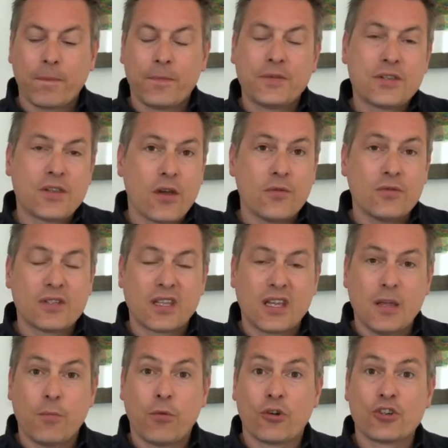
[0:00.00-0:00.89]
Don't
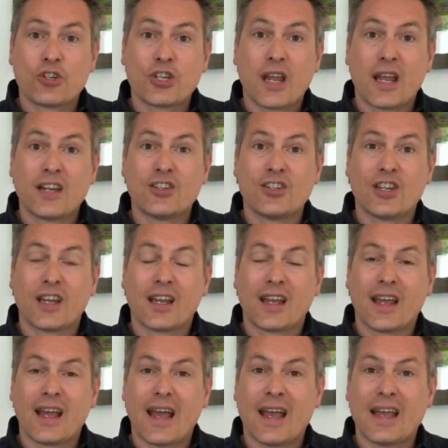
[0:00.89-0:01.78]
keep on
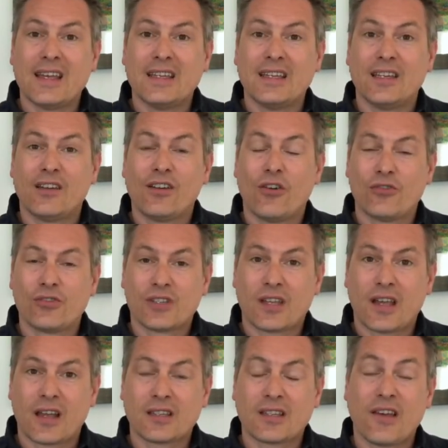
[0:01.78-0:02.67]
changing a
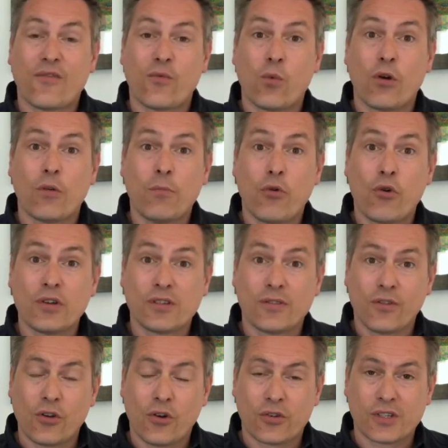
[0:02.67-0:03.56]
contact. Have one point
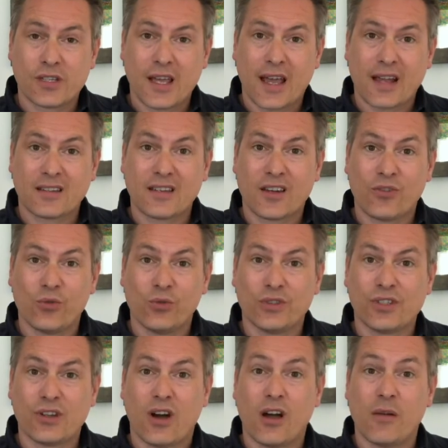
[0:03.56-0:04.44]
of contact at all
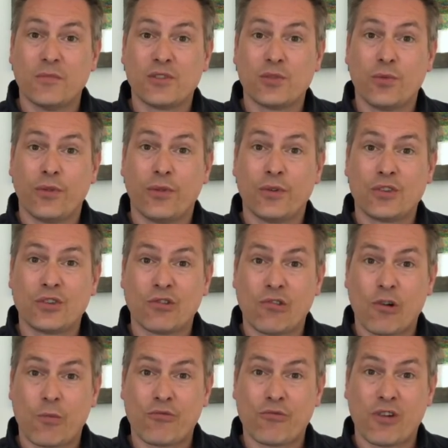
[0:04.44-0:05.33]
times with the
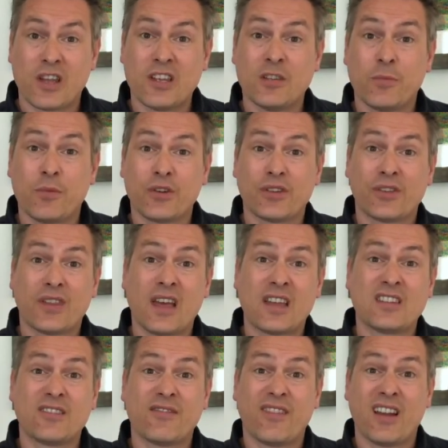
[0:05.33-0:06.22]
tour operator, because
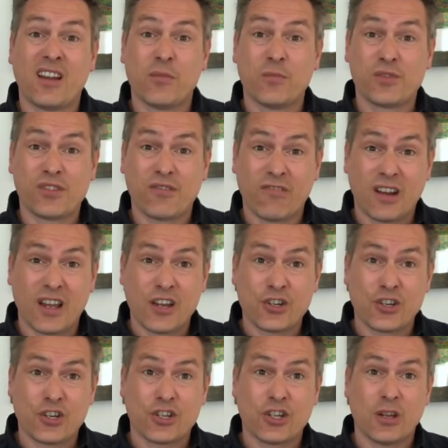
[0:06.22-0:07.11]
that develops the
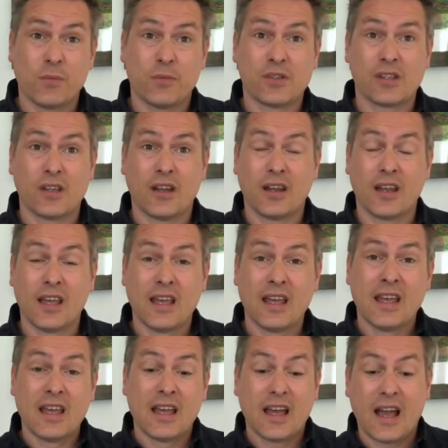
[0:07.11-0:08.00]
relationships
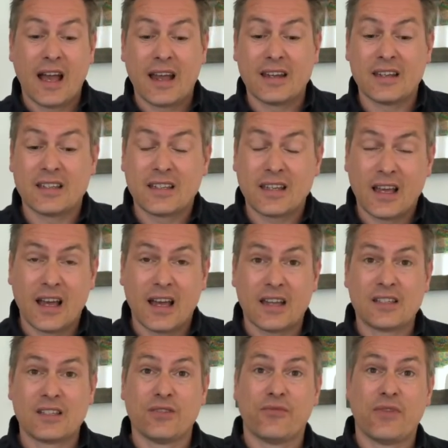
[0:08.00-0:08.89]
and
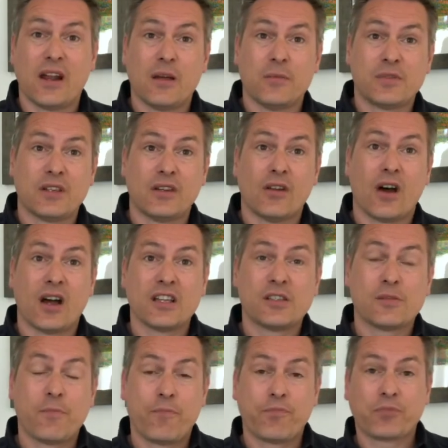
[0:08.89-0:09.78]
develops a
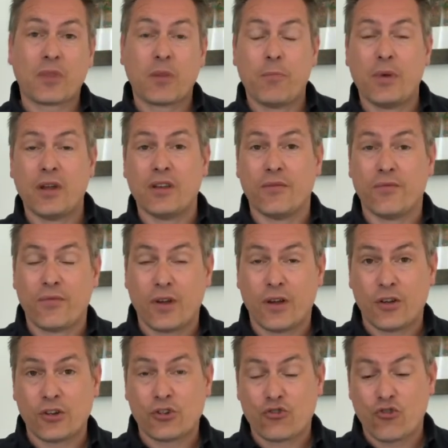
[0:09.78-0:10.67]
nice bit of
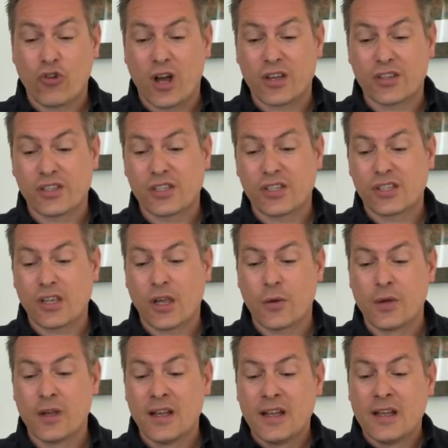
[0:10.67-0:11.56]
trust.
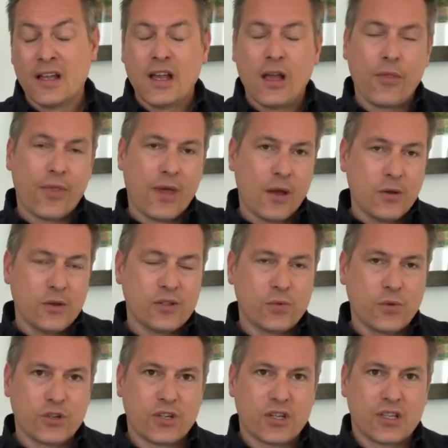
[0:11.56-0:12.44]
So those
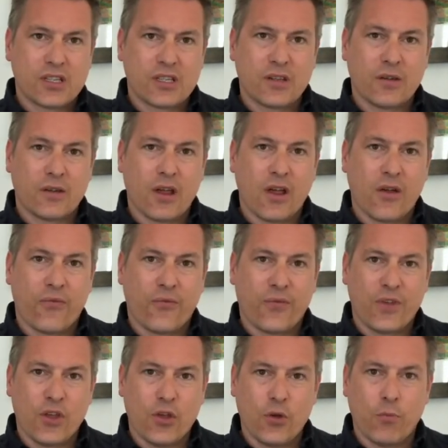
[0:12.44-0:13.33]
were just a
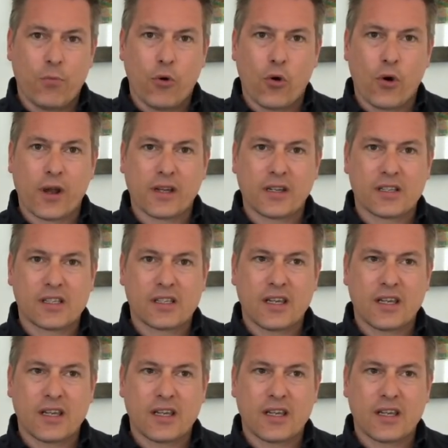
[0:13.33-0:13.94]
few points.